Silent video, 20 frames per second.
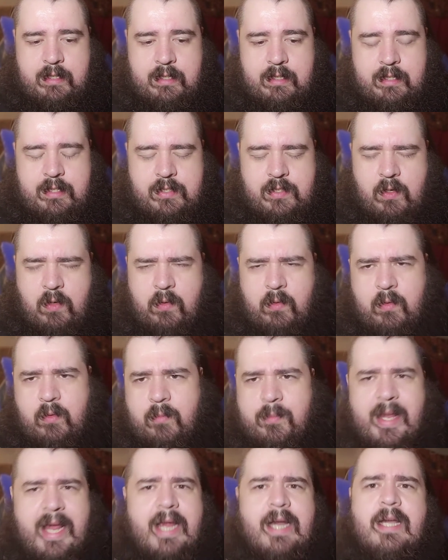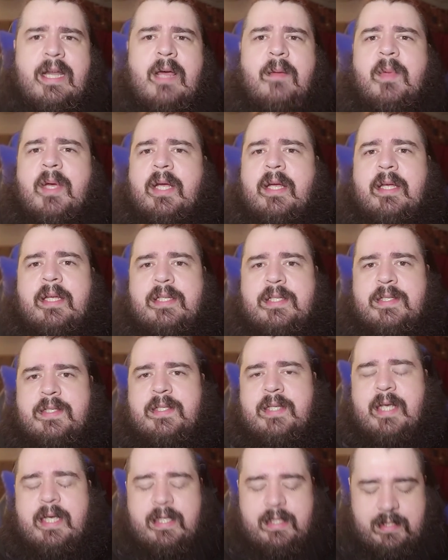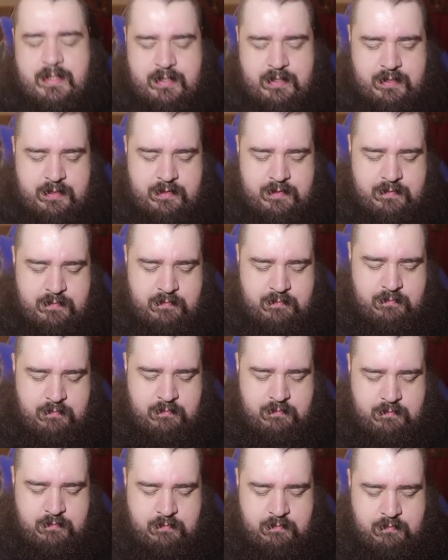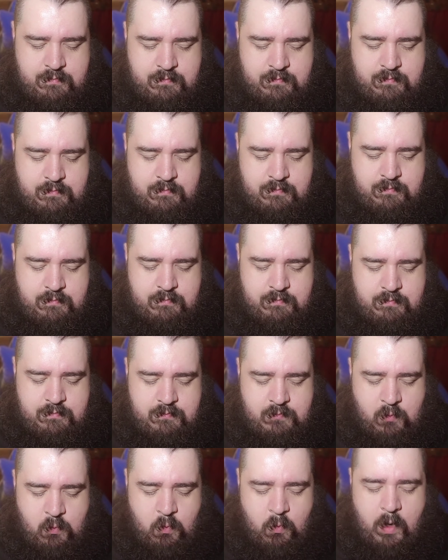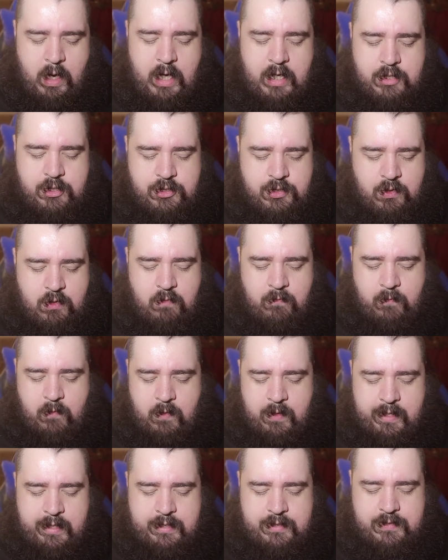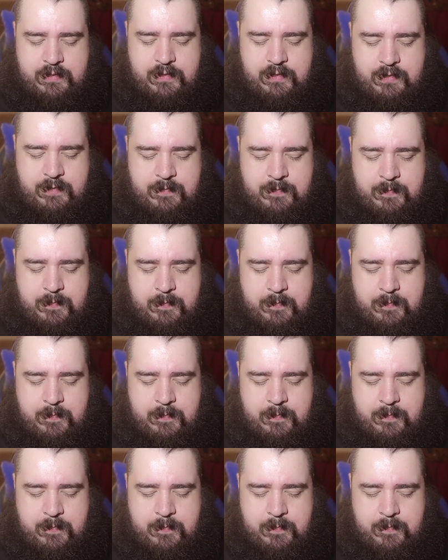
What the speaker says: this whole pandemic has washed over us,